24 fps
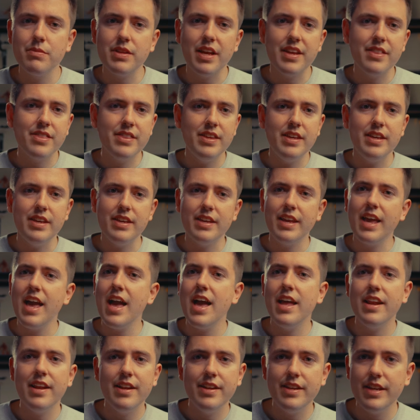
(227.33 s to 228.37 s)
like the
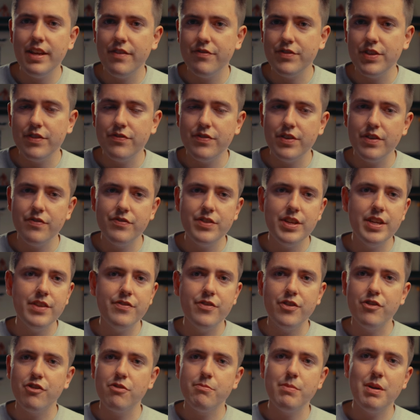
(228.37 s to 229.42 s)
Canon Nifty 50, if
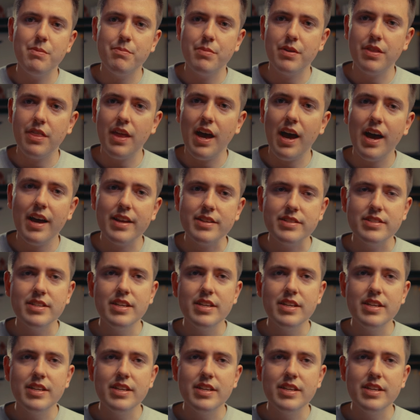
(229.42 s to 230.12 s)
you remember that.